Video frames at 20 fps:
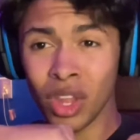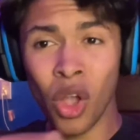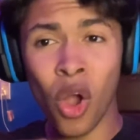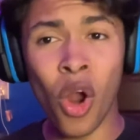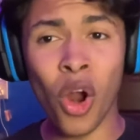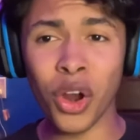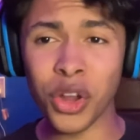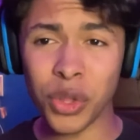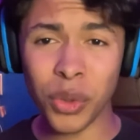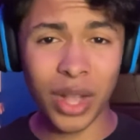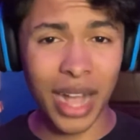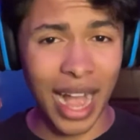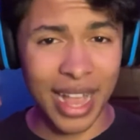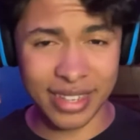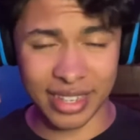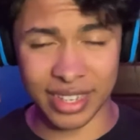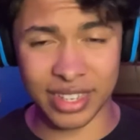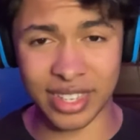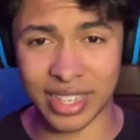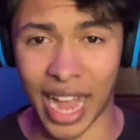Are you guys
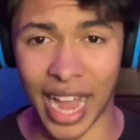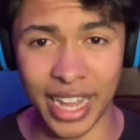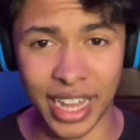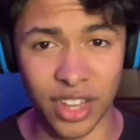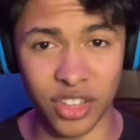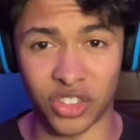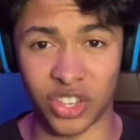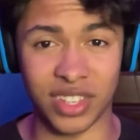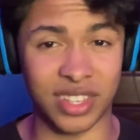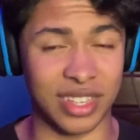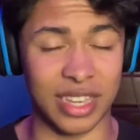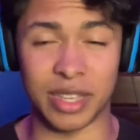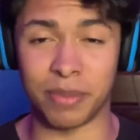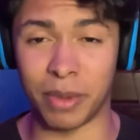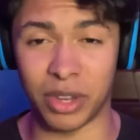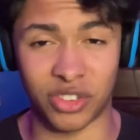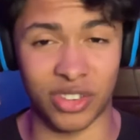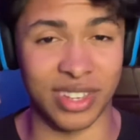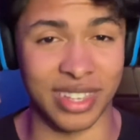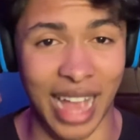excited just as
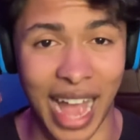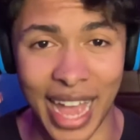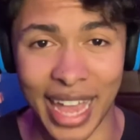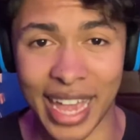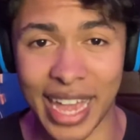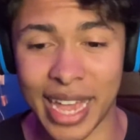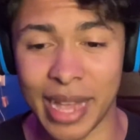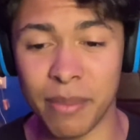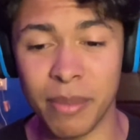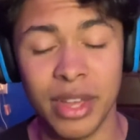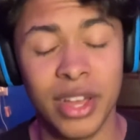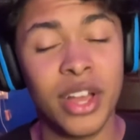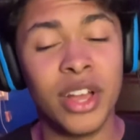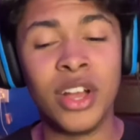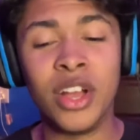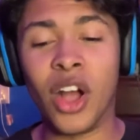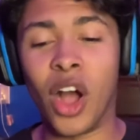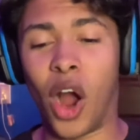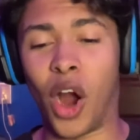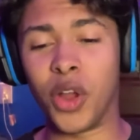much as I am?
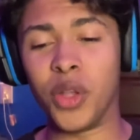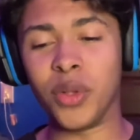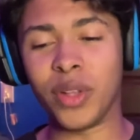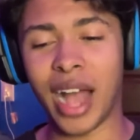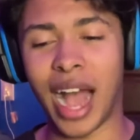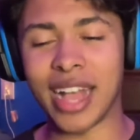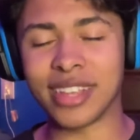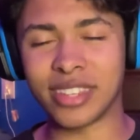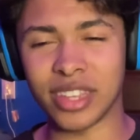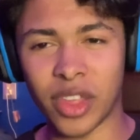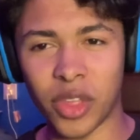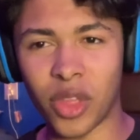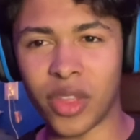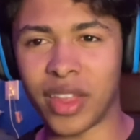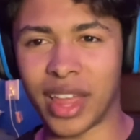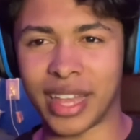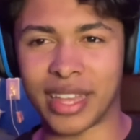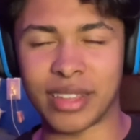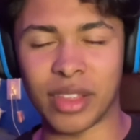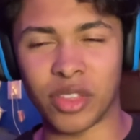Are you guys a little
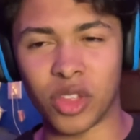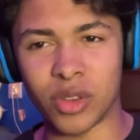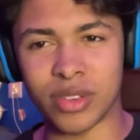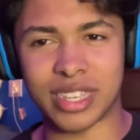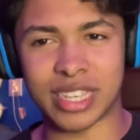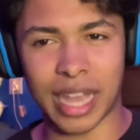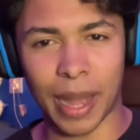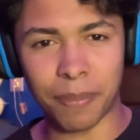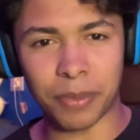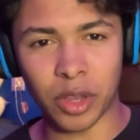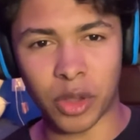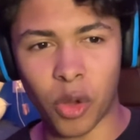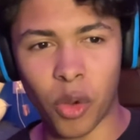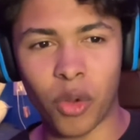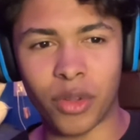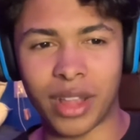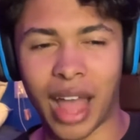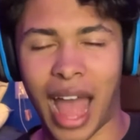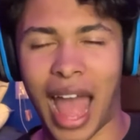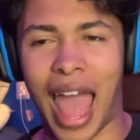like a little skeptical
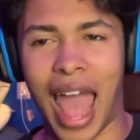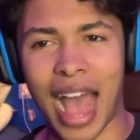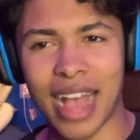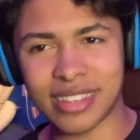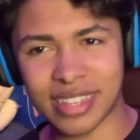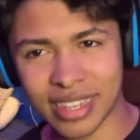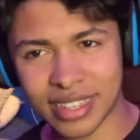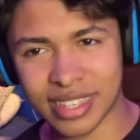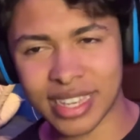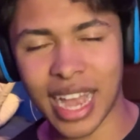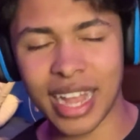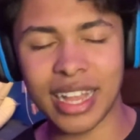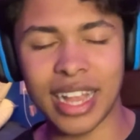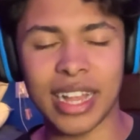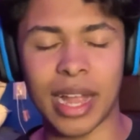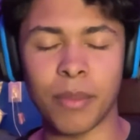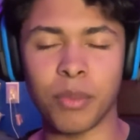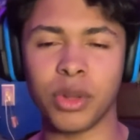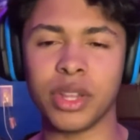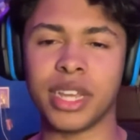and not as excited?
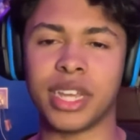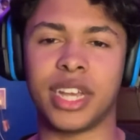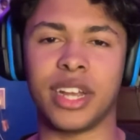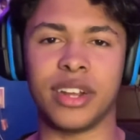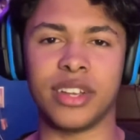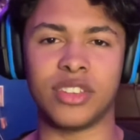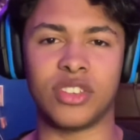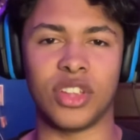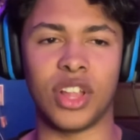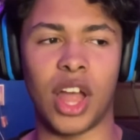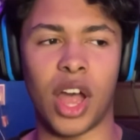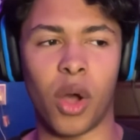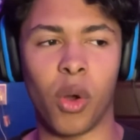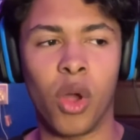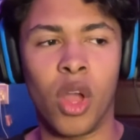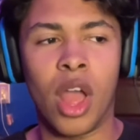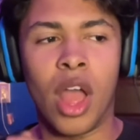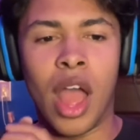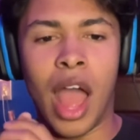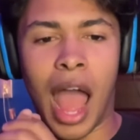I'm really curious to know
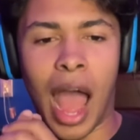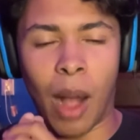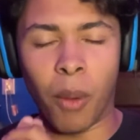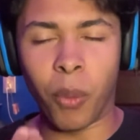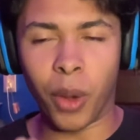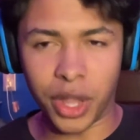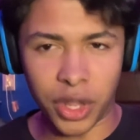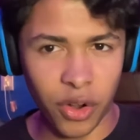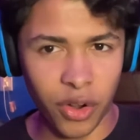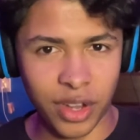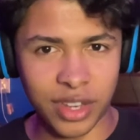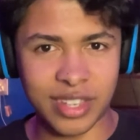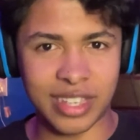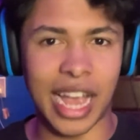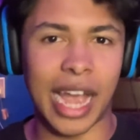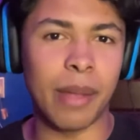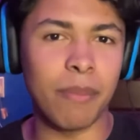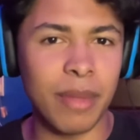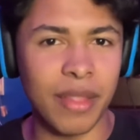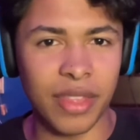what your
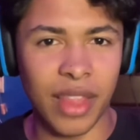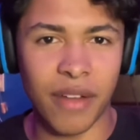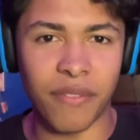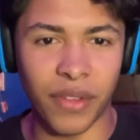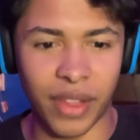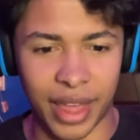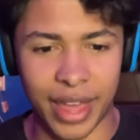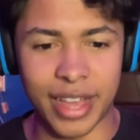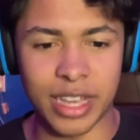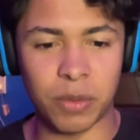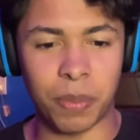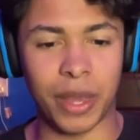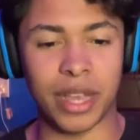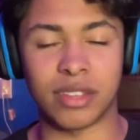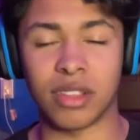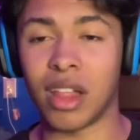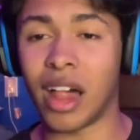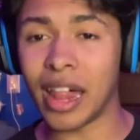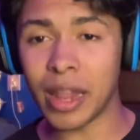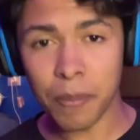excitement level is, because
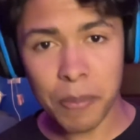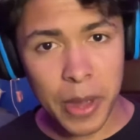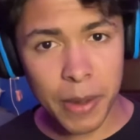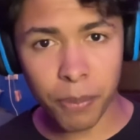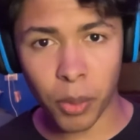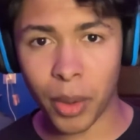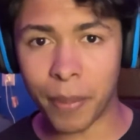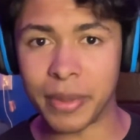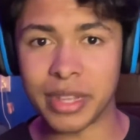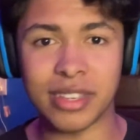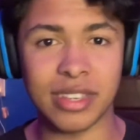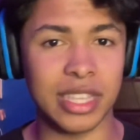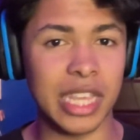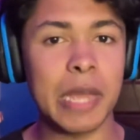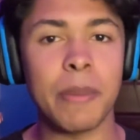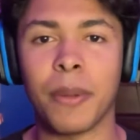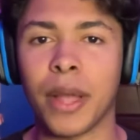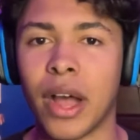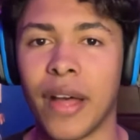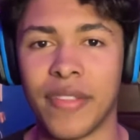a lot of people have been
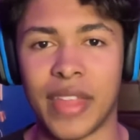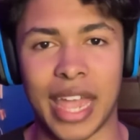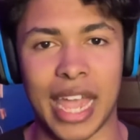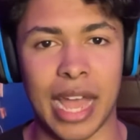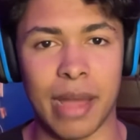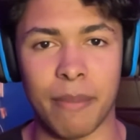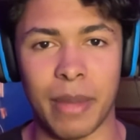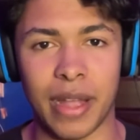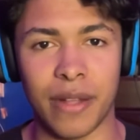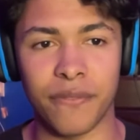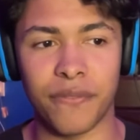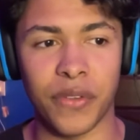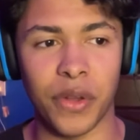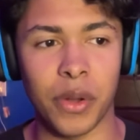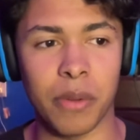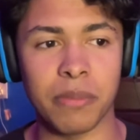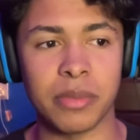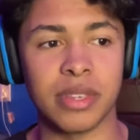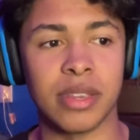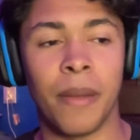sleeping on the Ant-Man
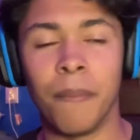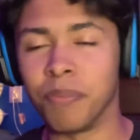films.